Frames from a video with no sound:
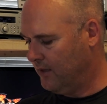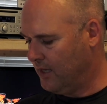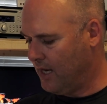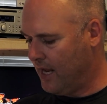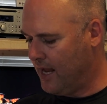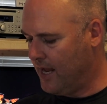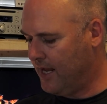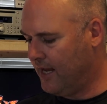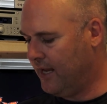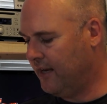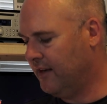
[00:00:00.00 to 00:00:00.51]

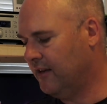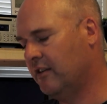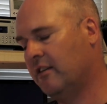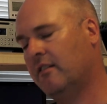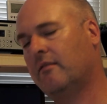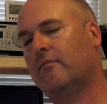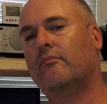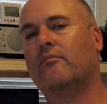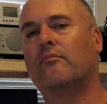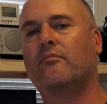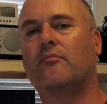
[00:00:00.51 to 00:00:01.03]
and
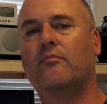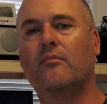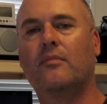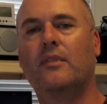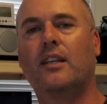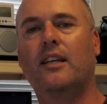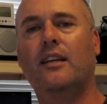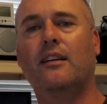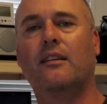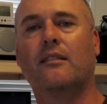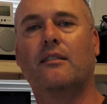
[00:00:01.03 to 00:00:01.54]

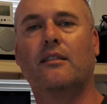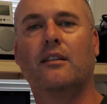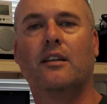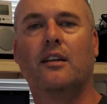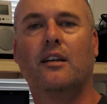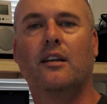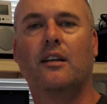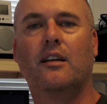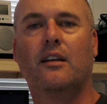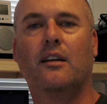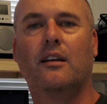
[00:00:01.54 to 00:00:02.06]
yeah,
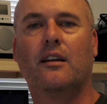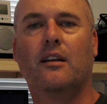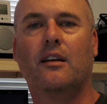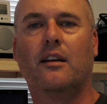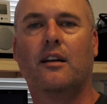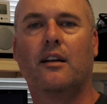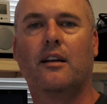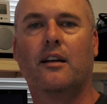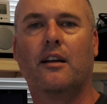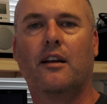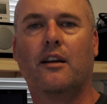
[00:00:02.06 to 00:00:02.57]

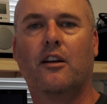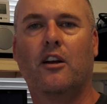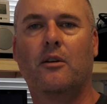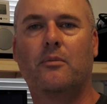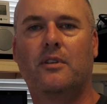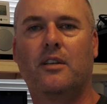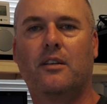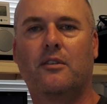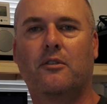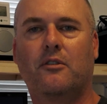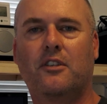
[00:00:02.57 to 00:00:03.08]
hope
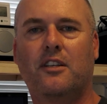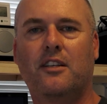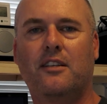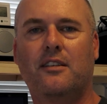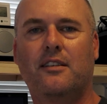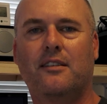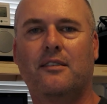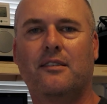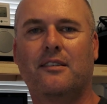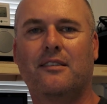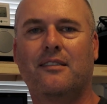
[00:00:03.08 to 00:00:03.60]
to talk to you
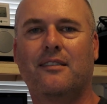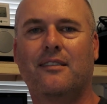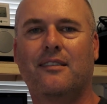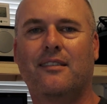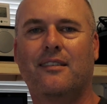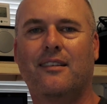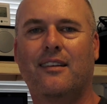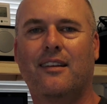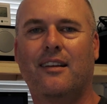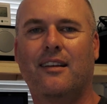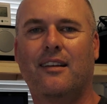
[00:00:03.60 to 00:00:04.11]
soon.
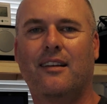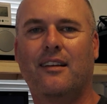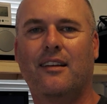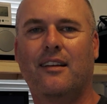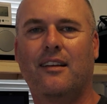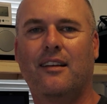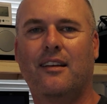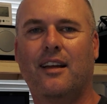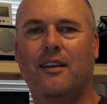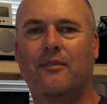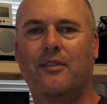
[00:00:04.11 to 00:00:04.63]

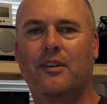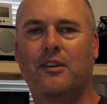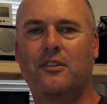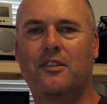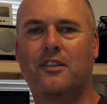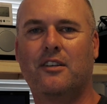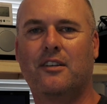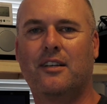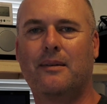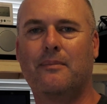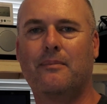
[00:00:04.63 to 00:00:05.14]
Have a good
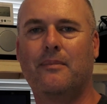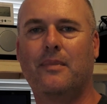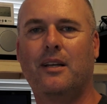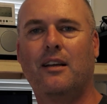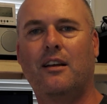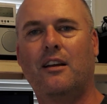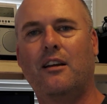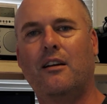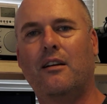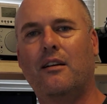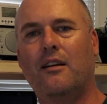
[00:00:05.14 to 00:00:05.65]
time
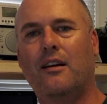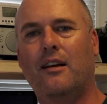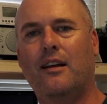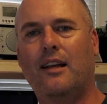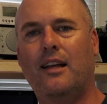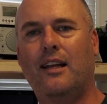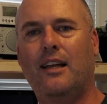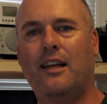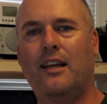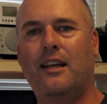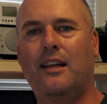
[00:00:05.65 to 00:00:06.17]

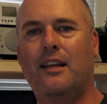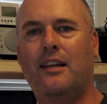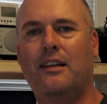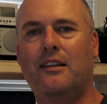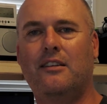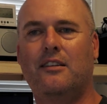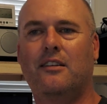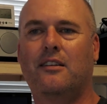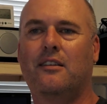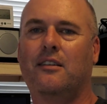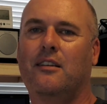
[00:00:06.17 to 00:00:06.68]

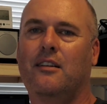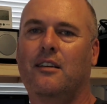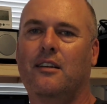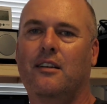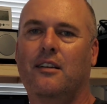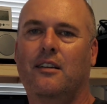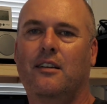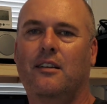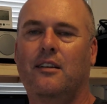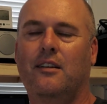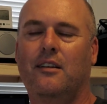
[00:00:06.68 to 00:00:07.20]
and
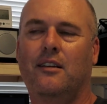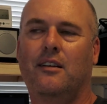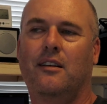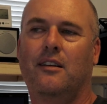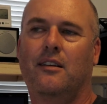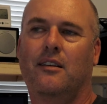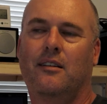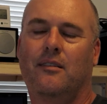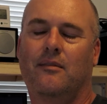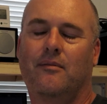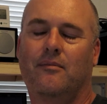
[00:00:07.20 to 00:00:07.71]

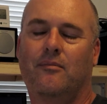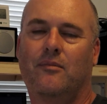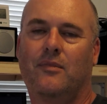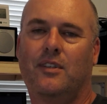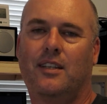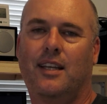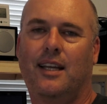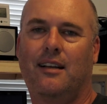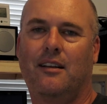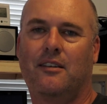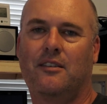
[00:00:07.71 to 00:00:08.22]

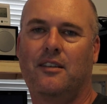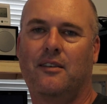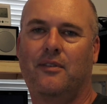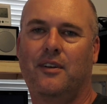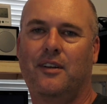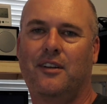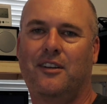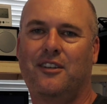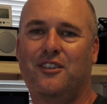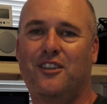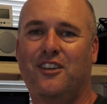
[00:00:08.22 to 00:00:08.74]
take lots of
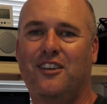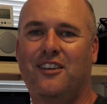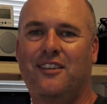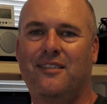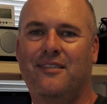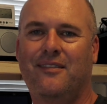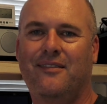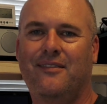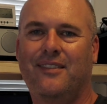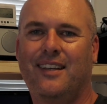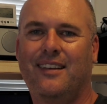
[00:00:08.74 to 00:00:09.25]
photos.
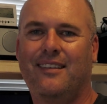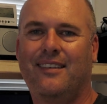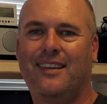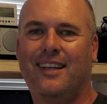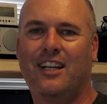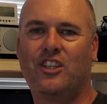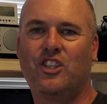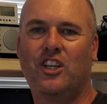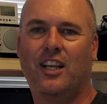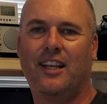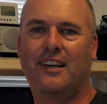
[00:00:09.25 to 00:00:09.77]

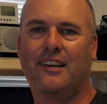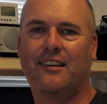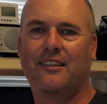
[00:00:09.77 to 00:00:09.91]
Catch you